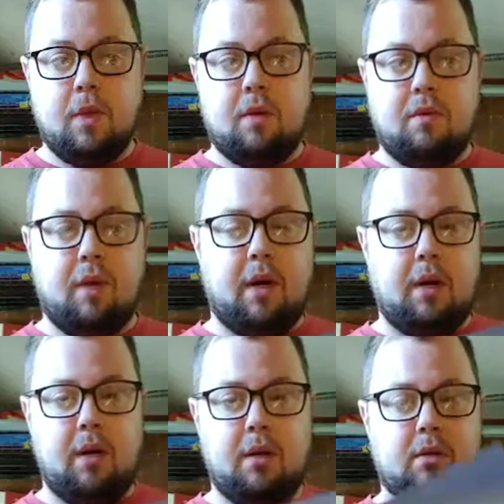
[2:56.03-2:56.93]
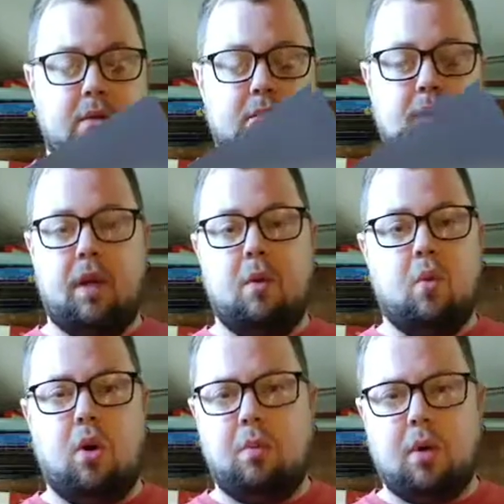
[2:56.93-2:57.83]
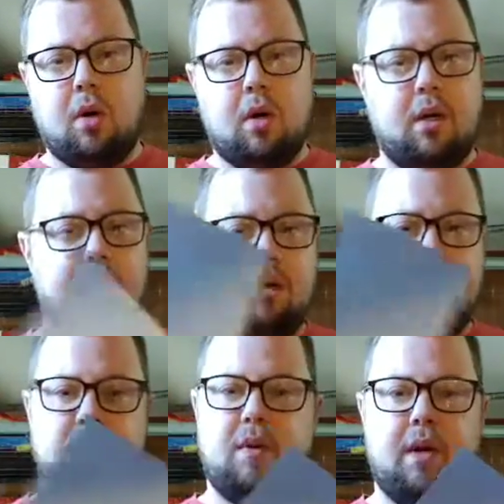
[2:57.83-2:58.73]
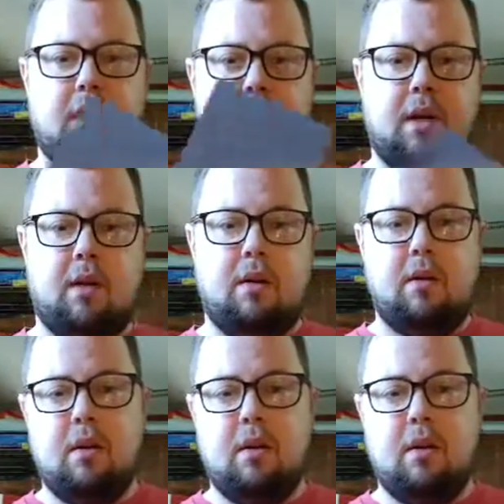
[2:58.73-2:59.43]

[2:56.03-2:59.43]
you can find it at Walmart. You can find it at